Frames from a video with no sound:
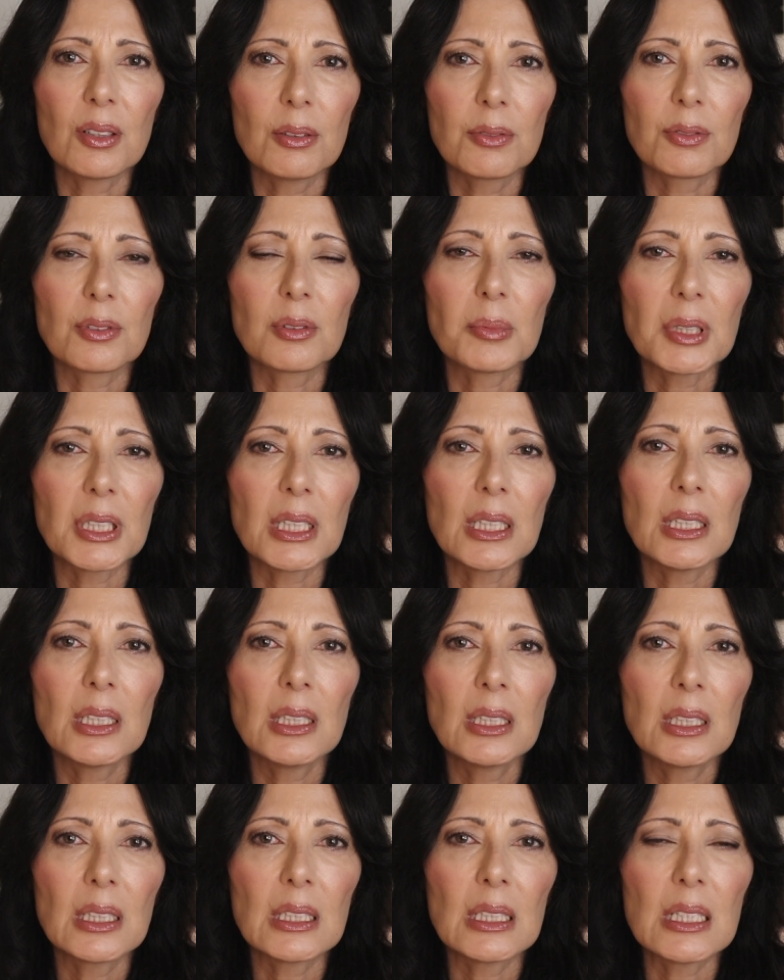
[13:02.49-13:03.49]
over me.
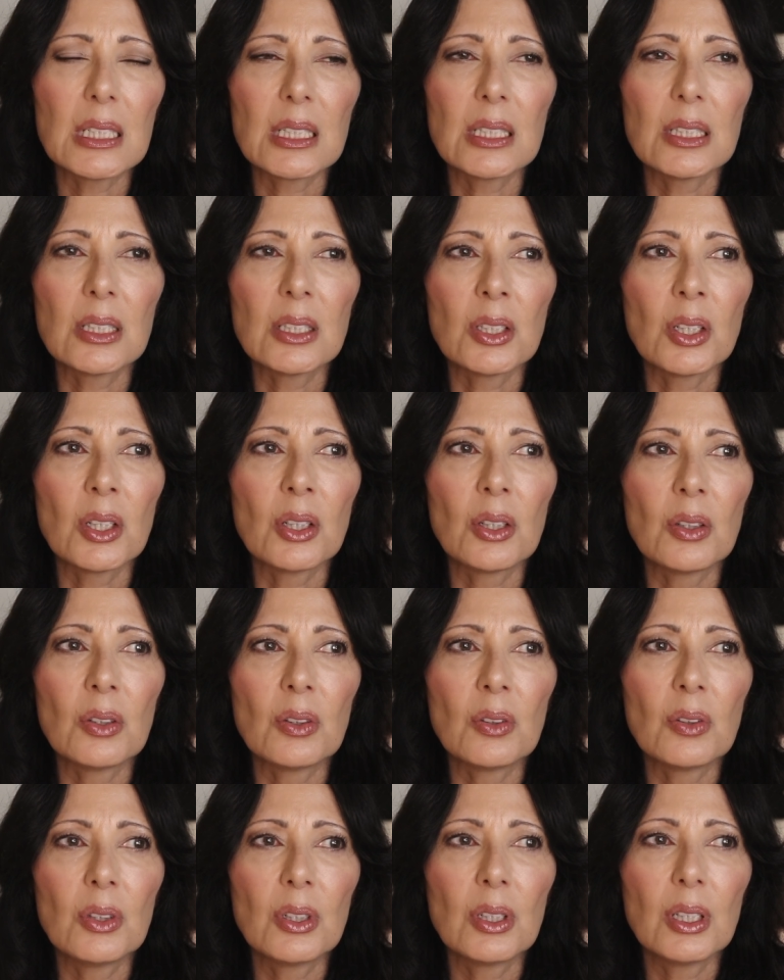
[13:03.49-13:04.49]
And I didn't
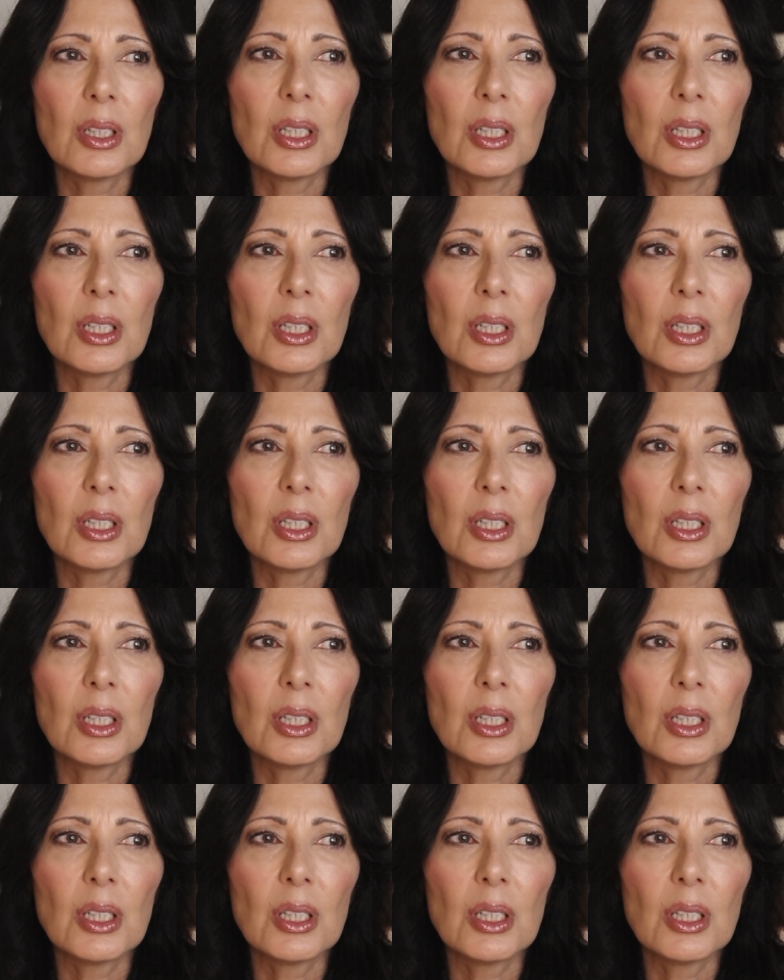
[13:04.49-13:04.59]
know,